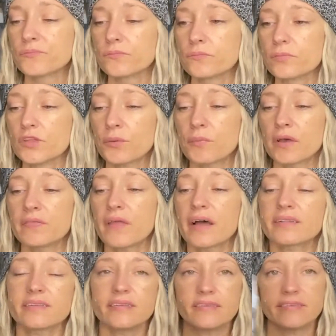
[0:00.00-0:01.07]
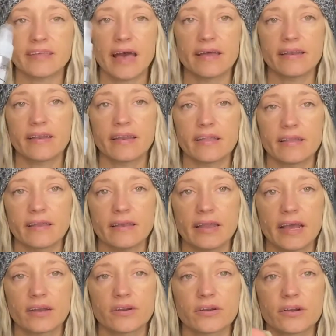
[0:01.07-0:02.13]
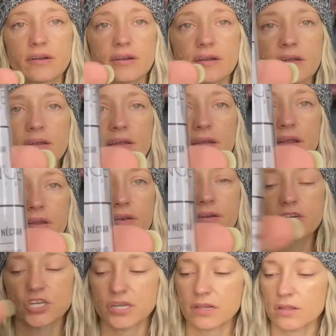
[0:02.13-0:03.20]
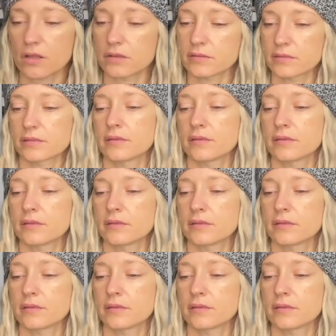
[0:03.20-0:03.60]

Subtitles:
But that's the Satin Nectar Nourishing Gloss.